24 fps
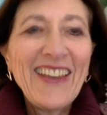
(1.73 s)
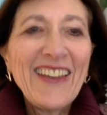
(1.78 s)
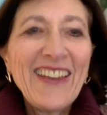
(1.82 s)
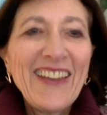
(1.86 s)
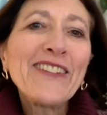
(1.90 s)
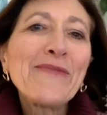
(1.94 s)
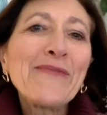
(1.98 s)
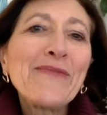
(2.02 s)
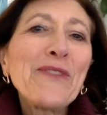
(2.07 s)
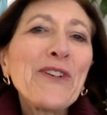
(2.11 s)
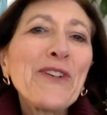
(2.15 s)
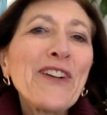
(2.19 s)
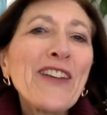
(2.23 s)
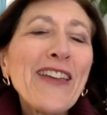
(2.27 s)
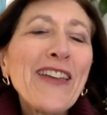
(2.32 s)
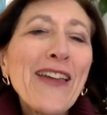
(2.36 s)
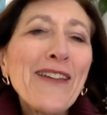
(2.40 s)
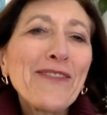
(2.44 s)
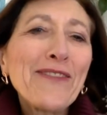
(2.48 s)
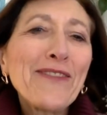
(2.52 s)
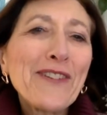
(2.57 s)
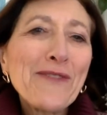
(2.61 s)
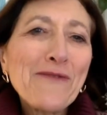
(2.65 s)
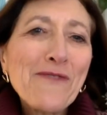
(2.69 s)
Good
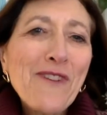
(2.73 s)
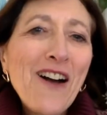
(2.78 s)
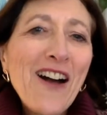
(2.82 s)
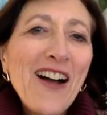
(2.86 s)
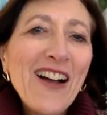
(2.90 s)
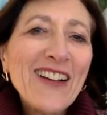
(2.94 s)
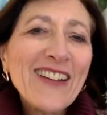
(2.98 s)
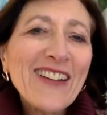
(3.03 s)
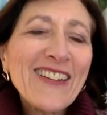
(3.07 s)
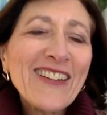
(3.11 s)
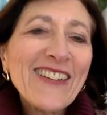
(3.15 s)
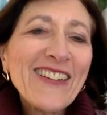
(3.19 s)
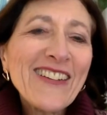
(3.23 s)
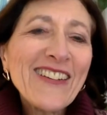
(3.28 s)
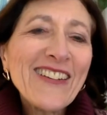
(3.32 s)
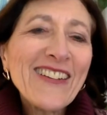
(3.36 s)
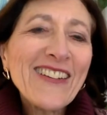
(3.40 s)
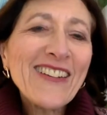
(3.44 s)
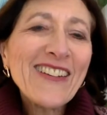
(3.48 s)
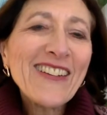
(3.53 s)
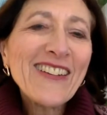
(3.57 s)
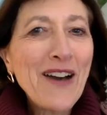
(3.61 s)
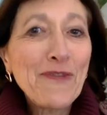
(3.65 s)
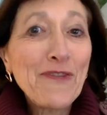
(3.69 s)
morning, everyone.
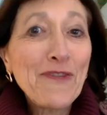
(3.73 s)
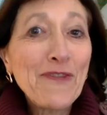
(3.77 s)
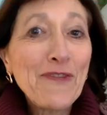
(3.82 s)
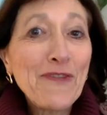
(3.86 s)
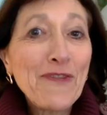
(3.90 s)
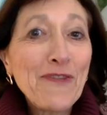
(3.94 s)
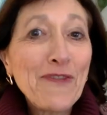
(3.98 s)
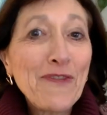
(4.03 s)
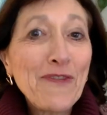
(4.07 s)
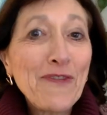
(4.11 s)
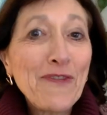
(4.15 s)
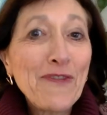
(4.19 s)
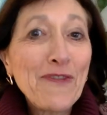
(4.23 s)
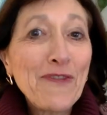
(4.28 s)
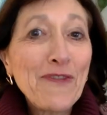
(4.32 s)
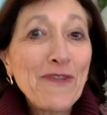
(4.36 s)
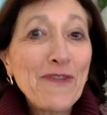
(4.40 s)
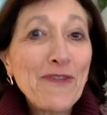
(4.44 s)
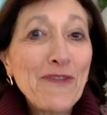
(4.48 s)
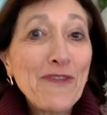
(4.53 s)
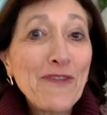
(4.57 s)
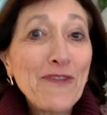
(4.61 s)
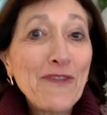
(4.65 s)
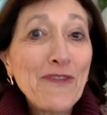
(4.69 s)
Welcome to
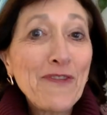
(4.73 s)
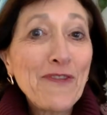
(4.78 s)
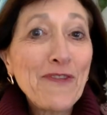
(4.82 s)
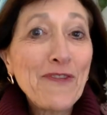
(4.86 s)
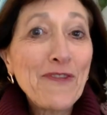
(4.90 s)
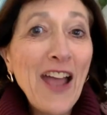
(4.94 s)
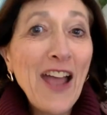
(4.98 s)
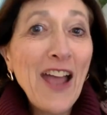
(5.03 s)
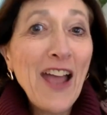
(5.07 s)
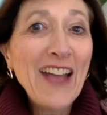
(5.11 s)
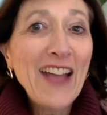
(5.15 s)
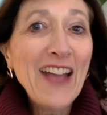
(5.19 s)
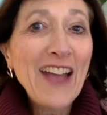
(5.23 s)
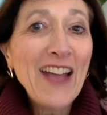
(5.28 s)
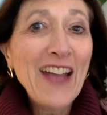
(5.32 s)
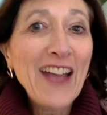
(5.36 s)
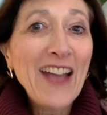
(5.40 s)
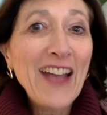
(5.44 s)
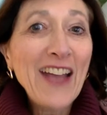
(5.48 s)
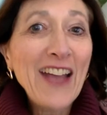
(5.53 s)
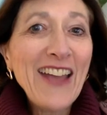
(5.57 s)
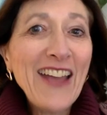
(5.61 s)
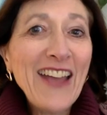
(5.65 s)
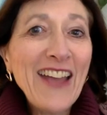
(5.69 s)
Follow Up
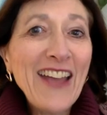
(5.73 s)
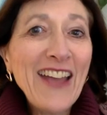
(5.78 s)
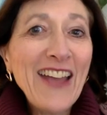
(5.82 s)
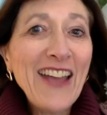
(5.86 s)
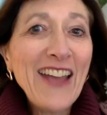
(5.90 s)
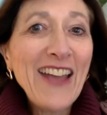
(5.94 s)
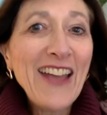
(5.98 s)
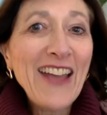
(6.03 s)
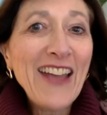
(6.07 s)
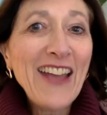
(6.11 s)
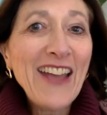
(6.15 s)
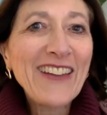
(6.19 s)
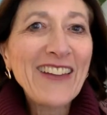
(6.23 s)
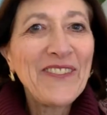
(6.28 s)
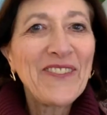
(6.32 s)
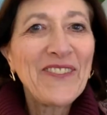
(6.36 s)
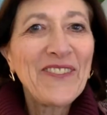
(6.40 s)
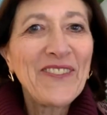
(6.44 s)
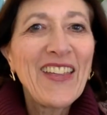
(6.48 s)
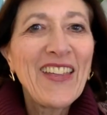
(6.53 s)
Friday.